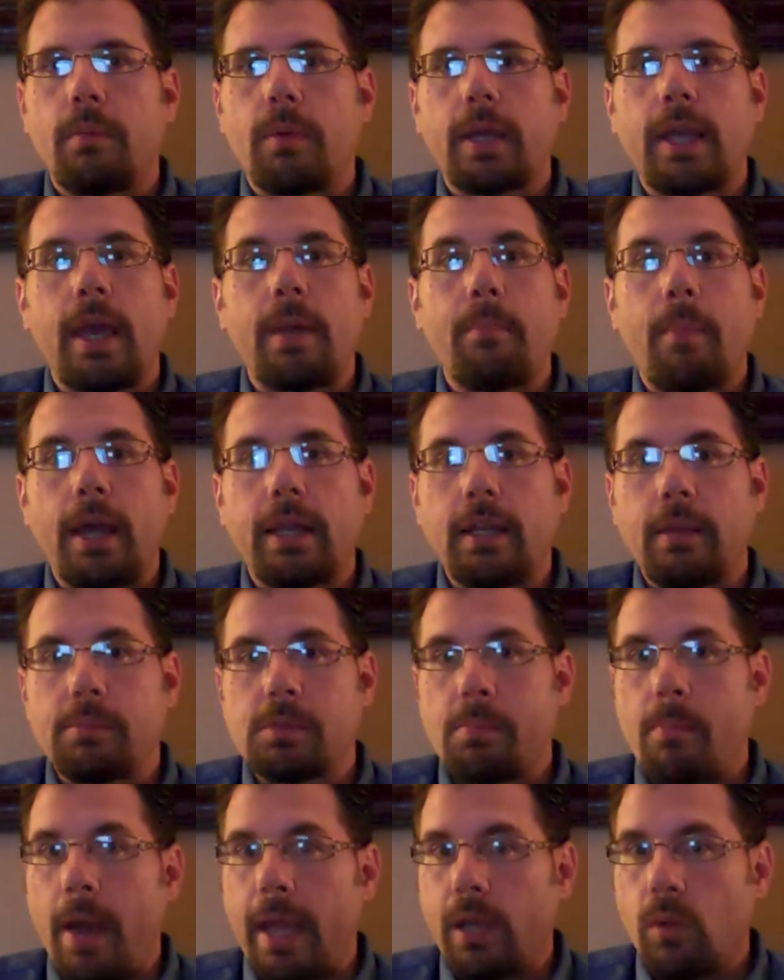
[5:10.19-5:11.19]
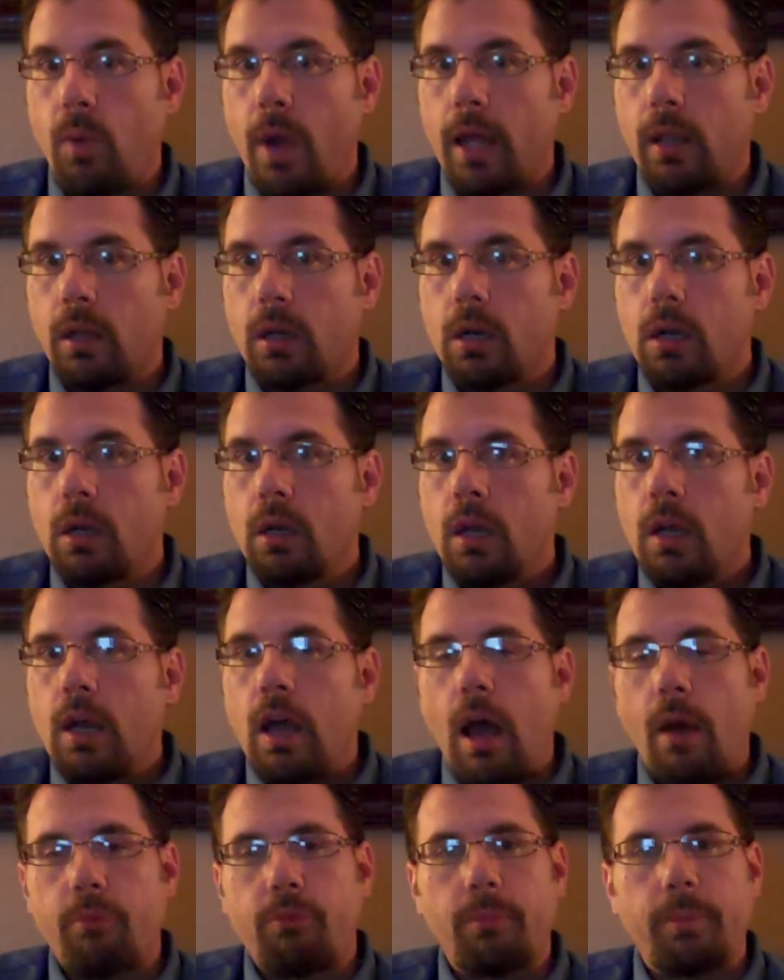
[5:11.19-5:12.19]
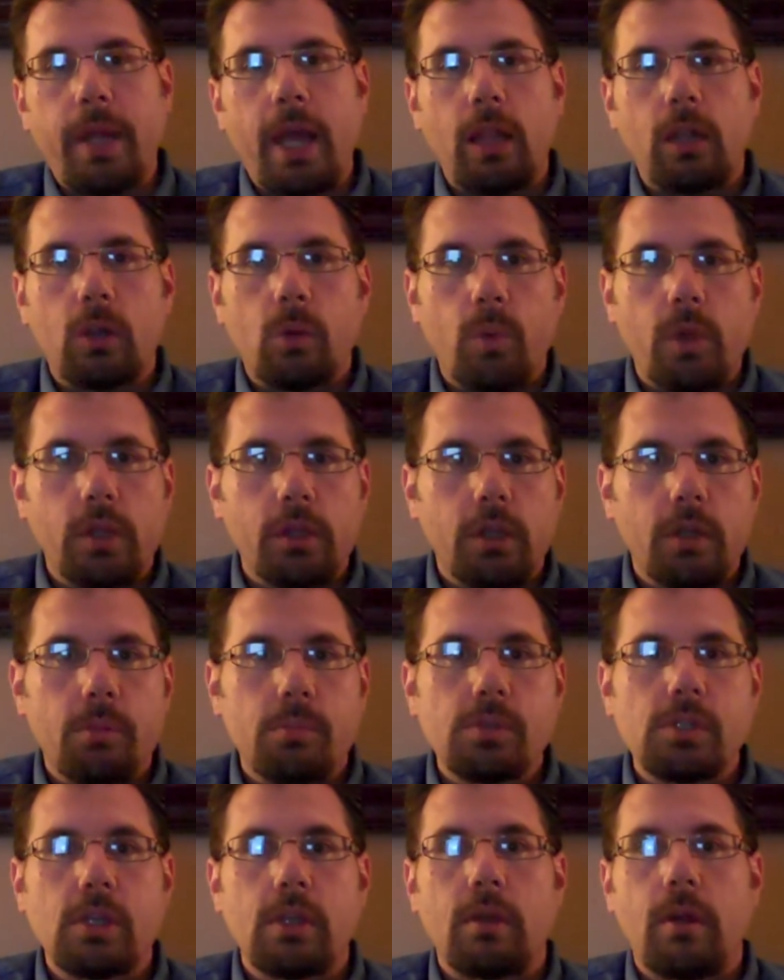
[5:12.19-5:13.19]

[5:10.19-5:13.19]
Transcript: Again, my name's Mike Weller. I'm from Keller Williams,